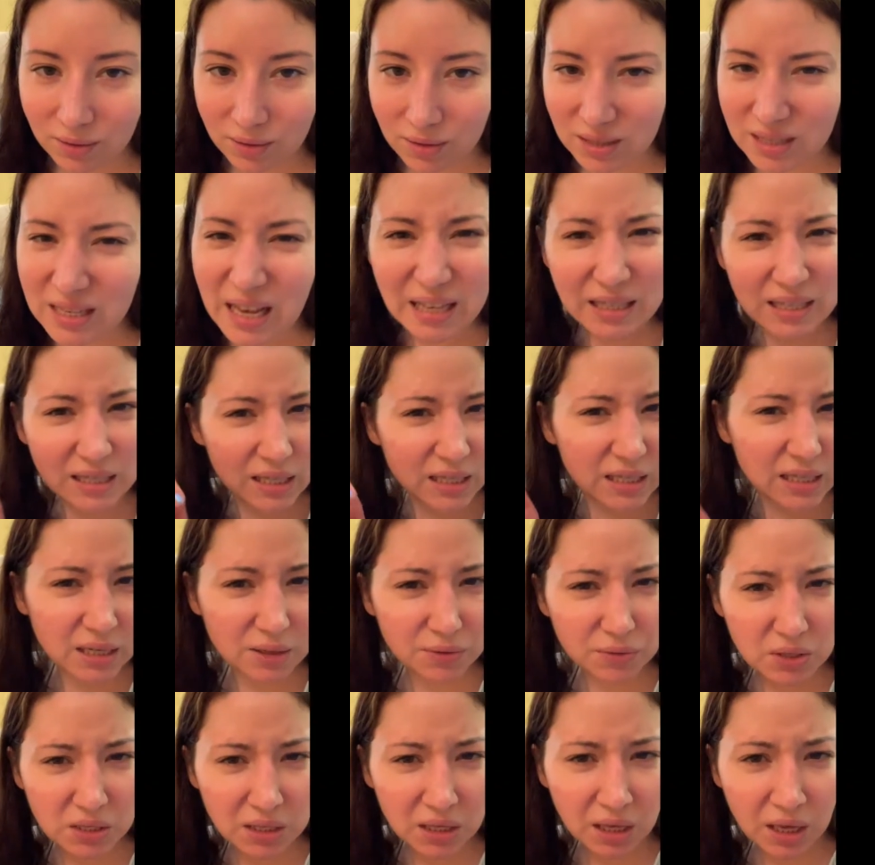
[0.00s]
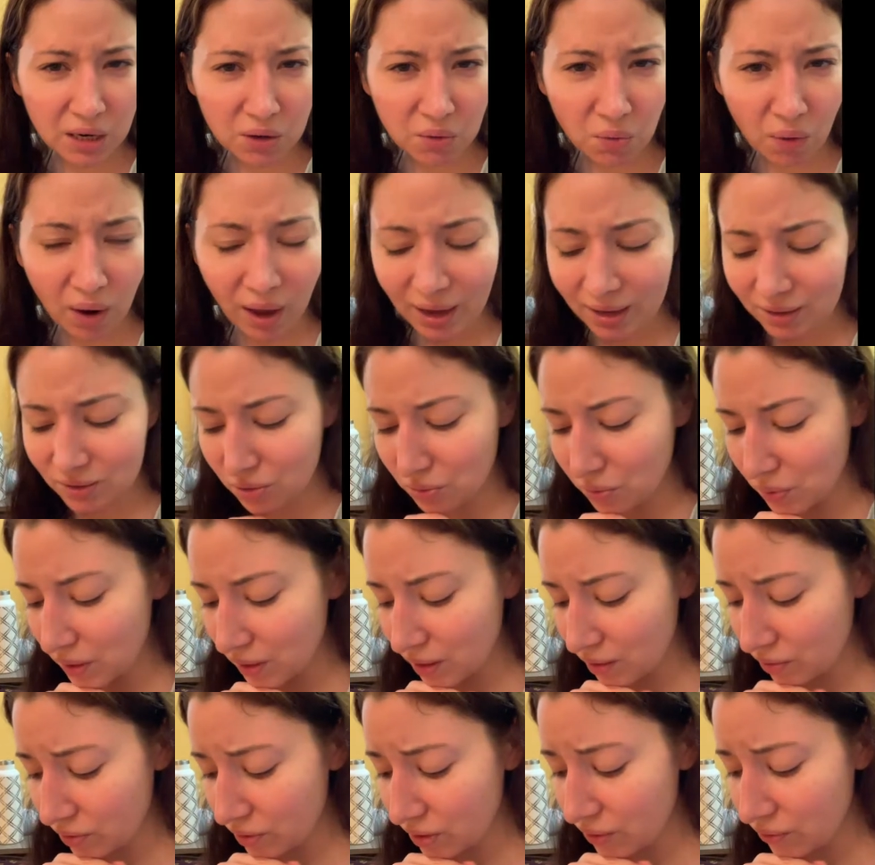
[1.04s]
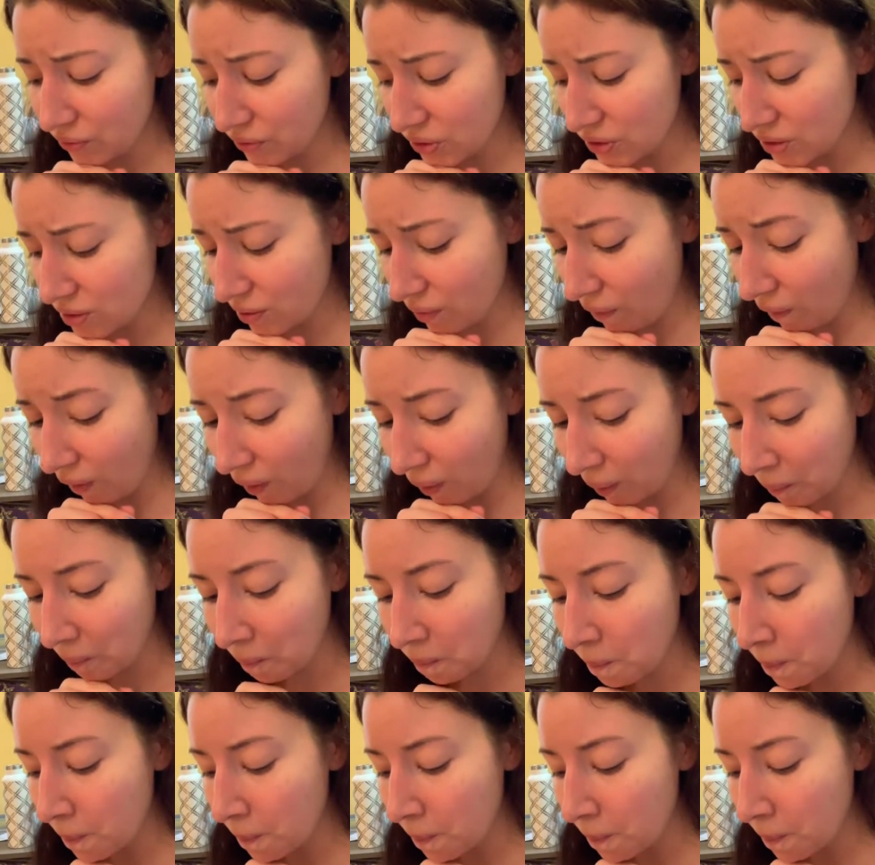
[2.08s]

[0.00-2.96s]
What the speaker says: sensitive skin wax or whatever. First of all,